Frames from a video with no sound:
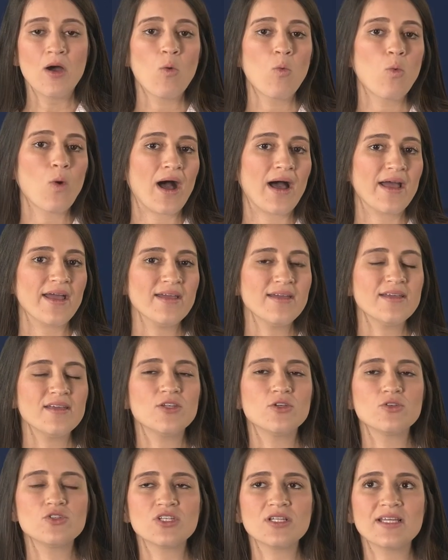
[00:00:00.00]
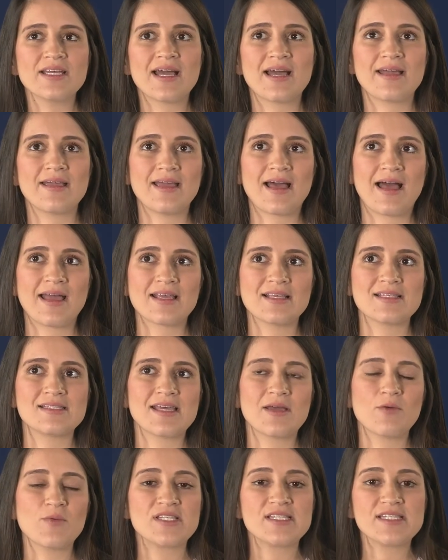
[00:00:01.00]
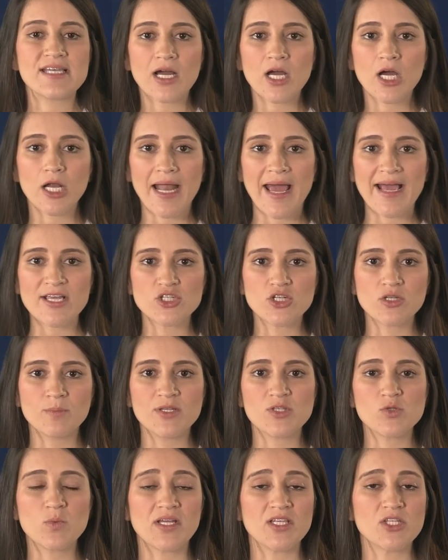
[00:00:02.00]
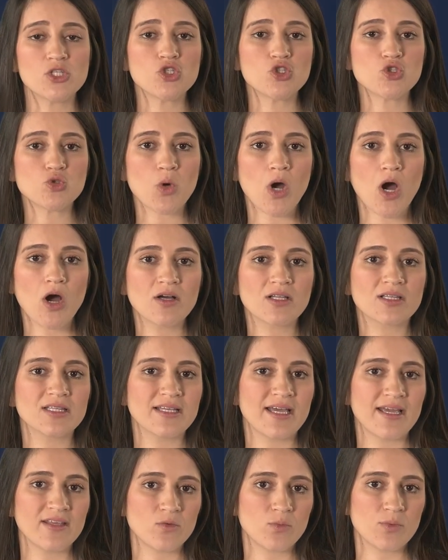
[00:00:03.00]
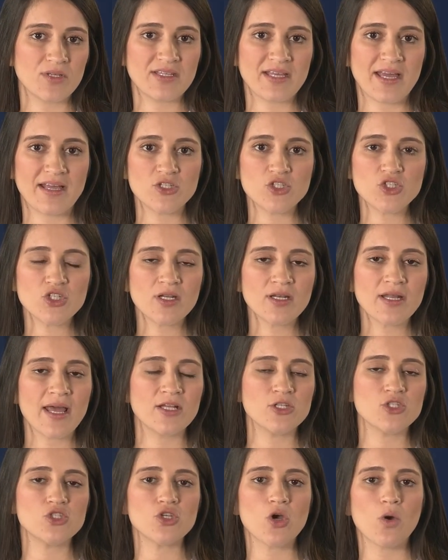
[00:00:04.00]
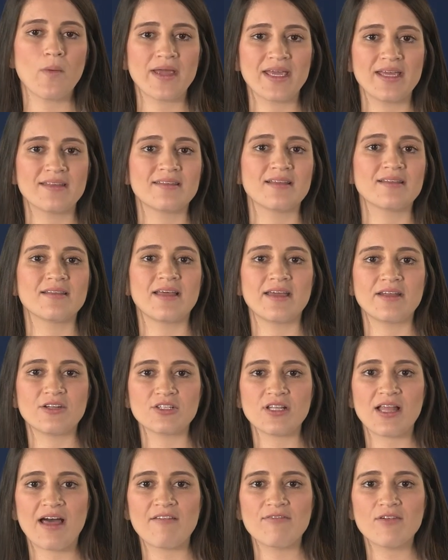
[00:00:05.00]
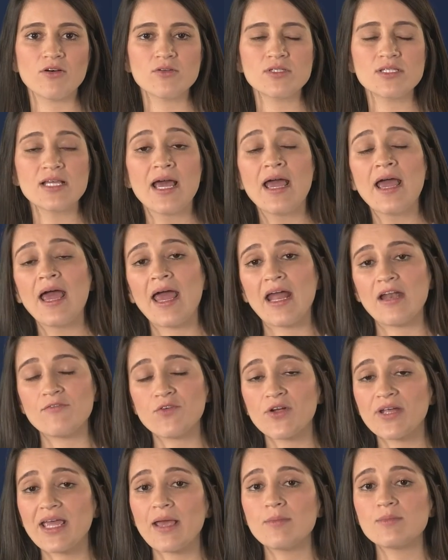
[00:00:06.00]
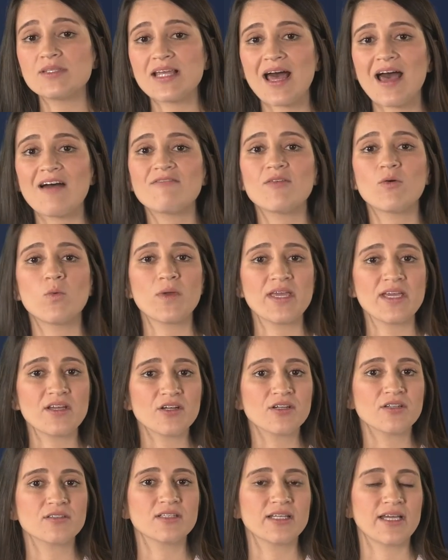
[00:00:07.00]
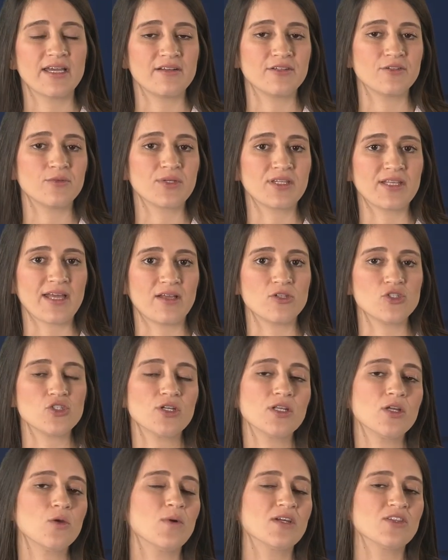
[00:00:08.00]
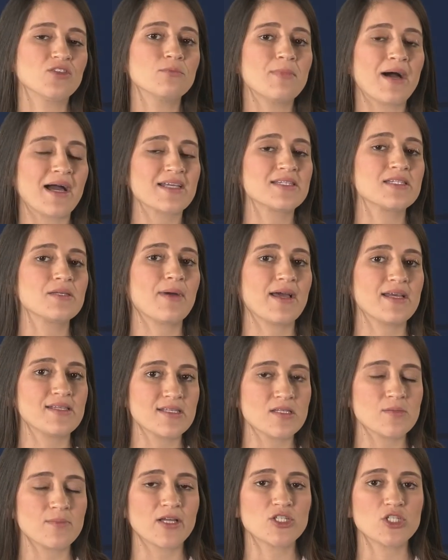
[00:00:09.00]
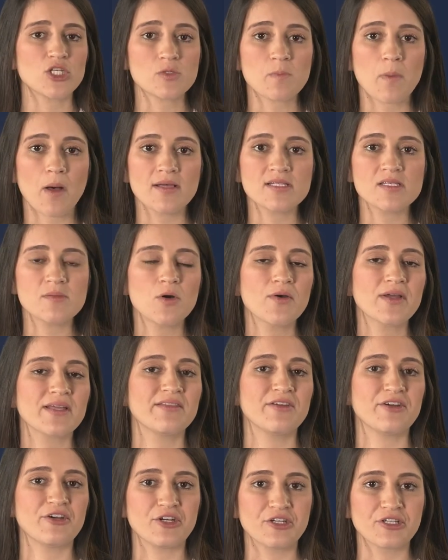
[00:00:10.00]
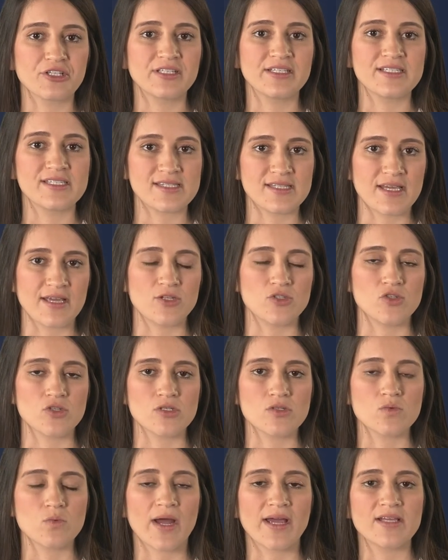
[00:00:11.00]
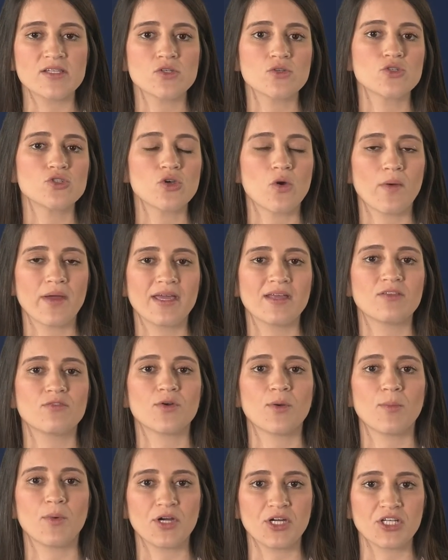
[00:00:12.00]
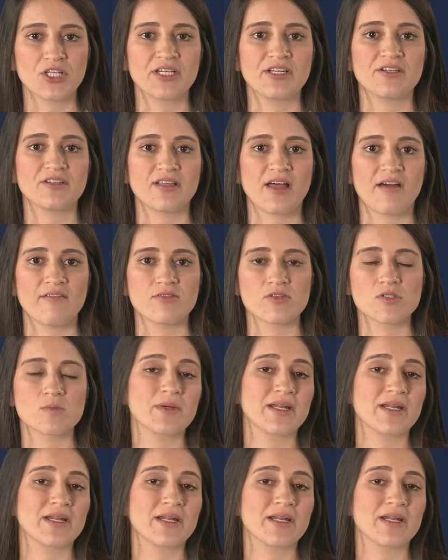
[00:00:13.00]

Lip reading: Why? Usually I can say we see a connection between strong late retention and showing it at later levels. And for games that have a weaker later retention, you want to maximize as much as possible in the early stages, right? So showing it from earlier levels.